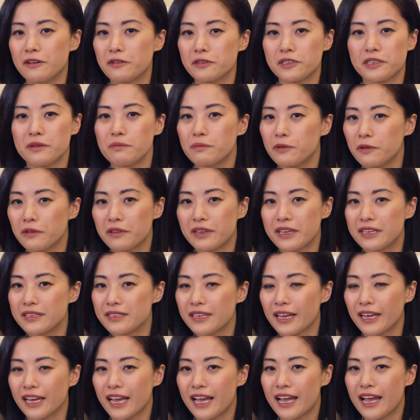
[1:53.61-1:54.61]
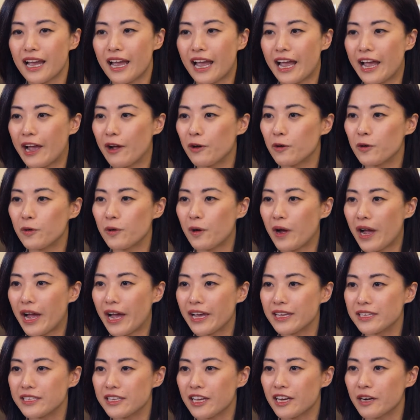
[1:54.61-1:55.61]
simple things like how do
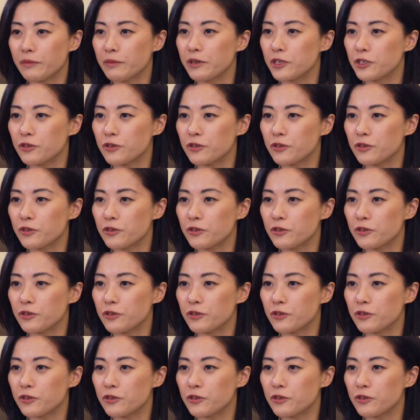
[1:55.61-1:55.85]
I set up a